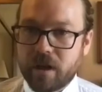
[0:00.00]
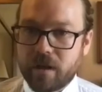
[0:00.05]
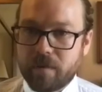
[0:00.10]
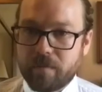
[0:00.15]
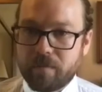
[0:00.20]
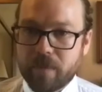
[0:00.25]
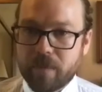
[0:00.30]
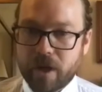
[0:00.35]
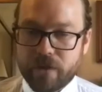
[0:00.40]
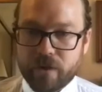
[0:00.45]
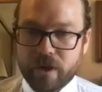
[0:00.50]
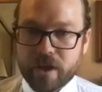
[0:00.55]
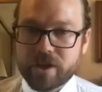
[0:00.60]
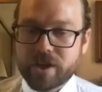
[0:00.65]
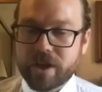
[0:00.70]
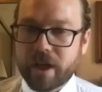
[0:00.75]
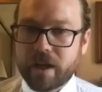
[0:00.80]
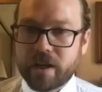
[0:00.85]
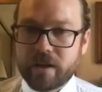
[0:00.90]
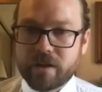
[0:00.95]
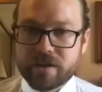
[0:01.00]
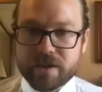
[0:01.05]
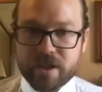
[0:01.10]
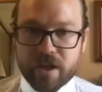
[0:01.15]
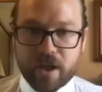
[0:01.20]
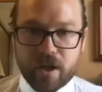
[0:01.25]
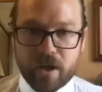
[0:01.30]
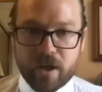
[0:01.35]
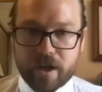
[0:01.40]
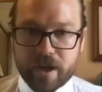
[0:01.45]
other educators,
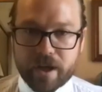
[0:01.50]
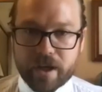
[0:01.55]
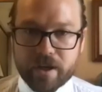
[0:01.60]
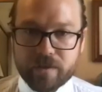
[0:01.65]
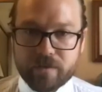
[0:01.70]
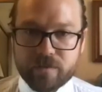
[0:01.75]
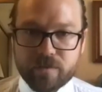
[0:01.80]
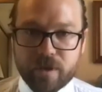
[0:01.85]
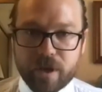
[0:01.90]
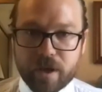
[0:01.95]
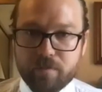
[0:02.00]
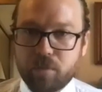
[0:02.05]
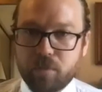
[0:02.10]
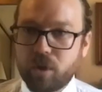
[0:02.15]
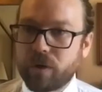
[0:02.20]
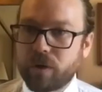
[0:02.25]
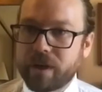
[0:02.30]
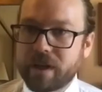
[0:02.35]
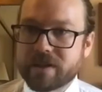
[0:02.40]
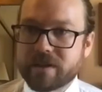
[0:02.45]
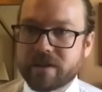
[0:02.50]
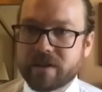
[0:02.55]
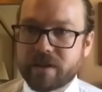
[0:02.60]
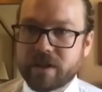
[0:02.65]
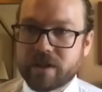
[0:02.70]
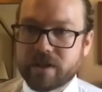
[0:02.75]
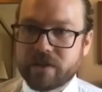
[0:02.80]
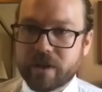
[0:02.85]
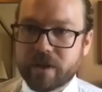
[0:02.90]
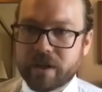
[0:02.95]
and employees in the
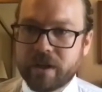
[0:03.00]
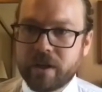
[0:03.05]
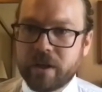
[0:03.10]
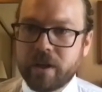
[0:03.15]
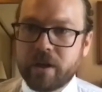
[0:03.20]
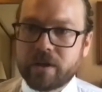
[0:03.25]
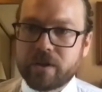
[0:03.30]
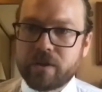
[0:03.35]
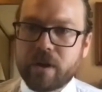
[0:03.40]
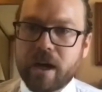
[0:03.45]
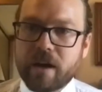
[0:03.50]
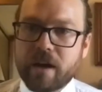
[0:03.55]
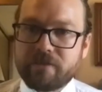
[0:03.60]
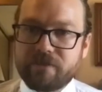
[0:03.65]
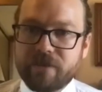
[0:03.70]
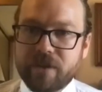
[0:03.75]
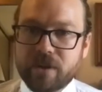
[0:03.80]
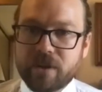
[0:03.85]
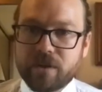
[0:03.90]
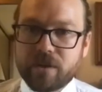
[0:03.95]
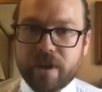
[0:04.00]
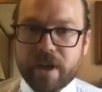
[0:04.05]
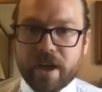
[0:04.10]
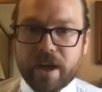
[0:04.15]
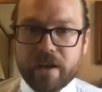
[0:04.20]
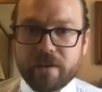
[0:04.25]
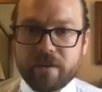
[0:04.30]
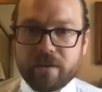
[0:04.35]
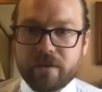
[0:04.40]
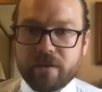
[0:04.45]
district do not feel
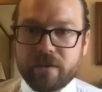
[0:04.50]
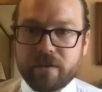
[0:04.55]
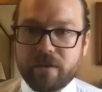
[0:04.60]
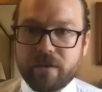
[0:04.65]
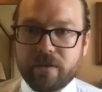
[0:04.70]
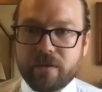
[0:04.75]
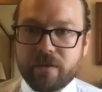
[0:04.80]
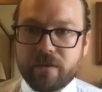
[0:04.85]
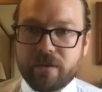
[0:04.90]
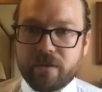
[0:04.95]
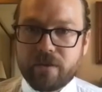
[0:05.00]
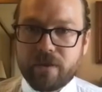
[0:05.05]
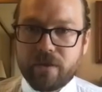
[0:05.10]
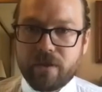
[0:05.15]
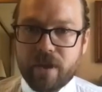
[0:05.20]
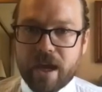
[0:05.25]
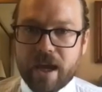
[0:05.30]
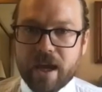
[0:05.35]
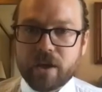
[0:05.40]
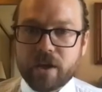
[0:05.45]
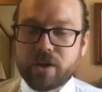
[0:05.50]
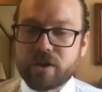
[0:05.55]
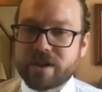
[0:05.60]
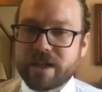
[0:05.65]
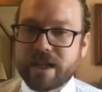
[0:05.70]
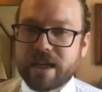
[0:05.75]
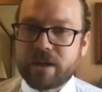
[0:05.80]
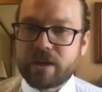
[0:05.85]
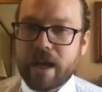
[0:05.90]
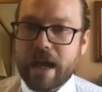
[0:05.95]
that they
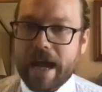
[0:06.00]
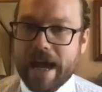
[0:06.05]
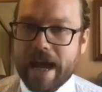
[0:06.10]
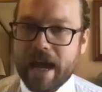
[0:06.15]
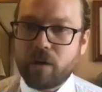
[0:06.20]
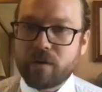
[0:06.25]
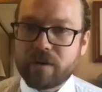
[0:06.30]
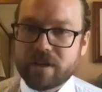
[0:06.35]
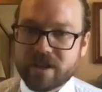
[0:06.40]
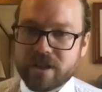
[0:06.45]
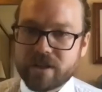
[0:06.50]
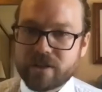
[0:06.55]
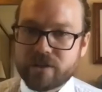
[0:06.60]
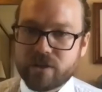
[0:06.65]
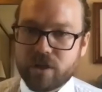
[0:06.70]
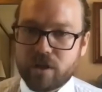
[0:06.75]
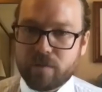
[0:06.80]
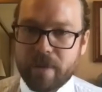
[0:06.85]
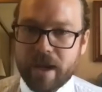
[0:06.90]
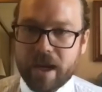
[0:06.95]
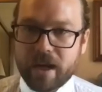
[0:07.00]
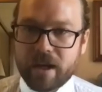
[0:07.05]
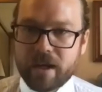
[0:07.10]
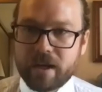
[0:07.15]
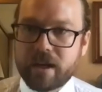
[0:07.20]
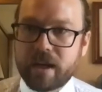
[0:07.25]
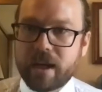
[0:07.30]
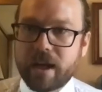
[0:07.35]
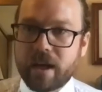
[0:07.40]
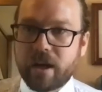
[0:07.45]
understand how decisions are made
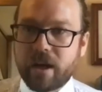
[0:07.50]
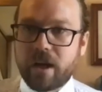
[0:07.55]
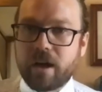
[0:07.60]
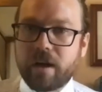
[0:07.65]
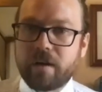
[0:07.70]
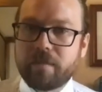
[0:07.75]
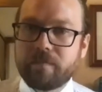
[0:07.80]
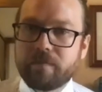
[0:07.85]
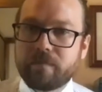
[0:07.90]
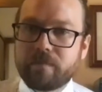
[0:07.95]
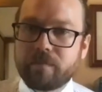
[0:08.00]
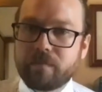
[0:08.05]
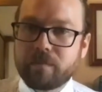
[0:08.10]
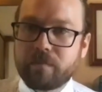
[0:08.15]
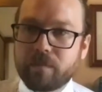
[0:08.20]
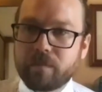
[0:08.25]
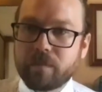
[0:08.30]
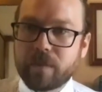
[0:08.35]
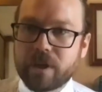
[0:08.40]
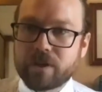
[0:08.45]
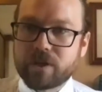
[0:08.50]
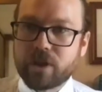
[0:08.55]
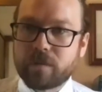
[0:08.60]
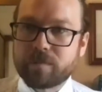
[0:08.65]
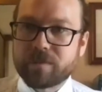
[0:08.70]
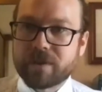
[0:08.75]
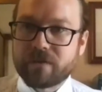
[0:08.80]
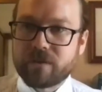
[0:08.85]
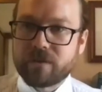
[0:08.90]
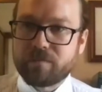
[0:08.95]
in
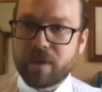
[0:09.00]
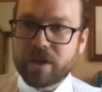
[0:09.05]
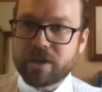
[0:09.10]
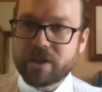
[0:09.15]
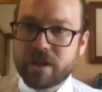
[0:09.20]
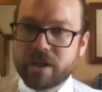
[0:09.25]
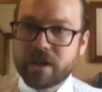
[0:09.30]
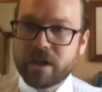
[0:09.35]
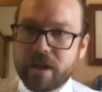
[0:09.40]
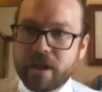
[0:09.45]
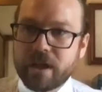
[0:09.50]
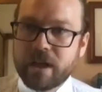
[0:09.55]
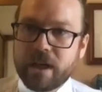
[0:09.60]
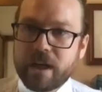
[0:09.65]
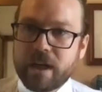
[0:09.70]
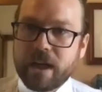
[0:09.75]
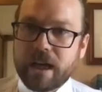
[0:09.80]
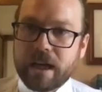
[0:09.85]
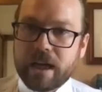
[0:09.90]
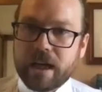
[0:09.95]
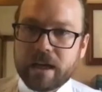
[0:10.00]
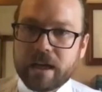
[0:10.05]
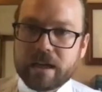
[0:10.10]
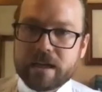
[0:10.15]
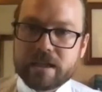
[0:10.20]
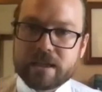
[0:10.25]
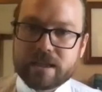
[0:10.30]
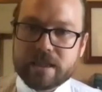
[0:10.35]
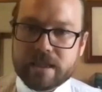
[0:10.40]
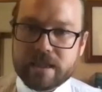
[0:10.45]
terms of the budget.
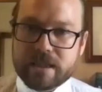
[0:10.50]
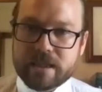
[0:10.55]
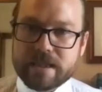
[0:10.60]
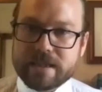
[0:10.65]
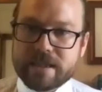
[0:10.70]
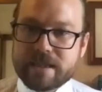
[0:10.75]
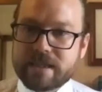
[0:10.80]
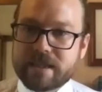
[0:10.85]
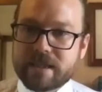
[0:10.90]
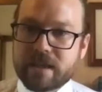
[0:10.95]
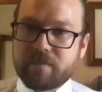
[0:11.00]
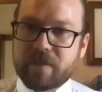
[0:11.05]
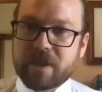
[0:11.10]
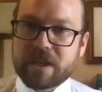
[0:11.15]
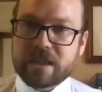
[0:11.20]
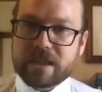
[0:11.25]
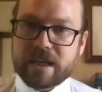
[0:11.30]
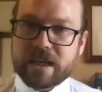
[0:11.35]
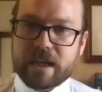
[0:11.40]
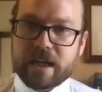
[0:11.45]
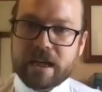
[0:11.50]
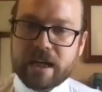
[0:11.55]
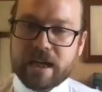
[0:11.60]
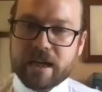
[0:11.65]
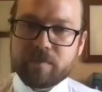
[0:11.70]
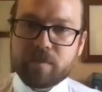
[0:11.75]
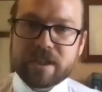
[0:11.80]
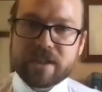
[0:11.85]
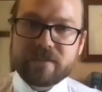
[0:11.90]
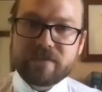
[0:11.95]
And this is something that I
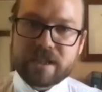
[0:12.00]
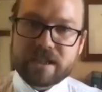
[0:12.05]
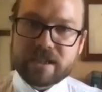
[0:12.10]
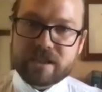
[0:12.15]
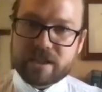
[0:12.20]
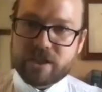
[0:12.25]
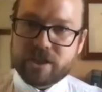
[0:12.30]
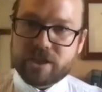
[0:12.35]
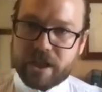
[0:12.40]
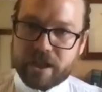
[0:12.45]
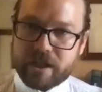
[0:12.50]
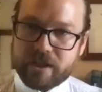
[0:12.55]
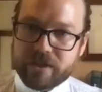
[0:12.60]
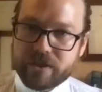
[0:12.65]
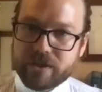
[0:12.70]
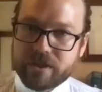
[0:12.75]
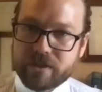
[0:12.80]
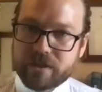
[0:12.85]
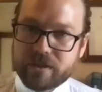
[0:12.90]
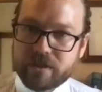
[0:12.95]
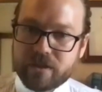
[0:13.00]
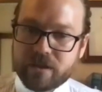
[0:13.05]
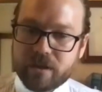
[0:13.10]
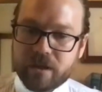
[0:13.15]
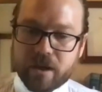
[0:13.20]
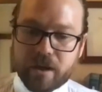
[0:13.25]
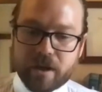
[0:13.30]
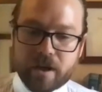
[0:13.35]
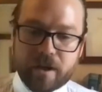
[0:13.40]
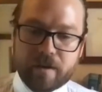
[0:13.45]
believe needs to change.
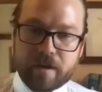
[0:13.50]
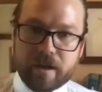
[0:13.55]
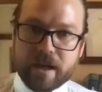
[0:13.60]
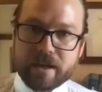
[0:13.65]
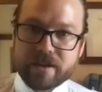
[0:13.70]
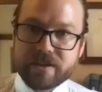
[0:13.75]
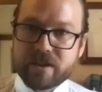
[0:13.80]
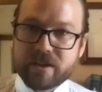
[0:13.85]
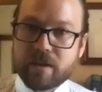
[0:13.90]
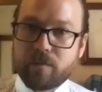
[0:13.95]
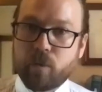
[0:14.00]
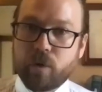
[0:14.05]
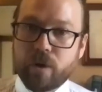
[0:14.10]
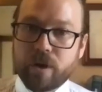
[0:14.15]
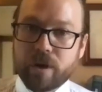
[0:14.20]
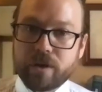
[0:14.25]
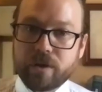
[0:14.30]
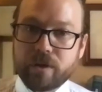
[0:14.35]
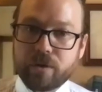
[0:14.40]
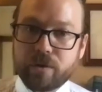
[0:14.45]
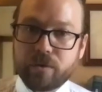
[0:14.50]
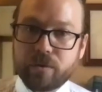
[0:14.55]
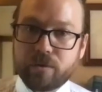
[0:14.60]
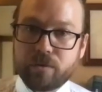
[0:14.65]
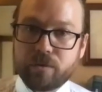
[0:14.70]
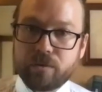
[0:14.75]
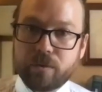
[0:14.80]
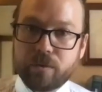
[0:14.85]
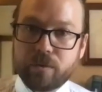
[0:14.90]
As someone who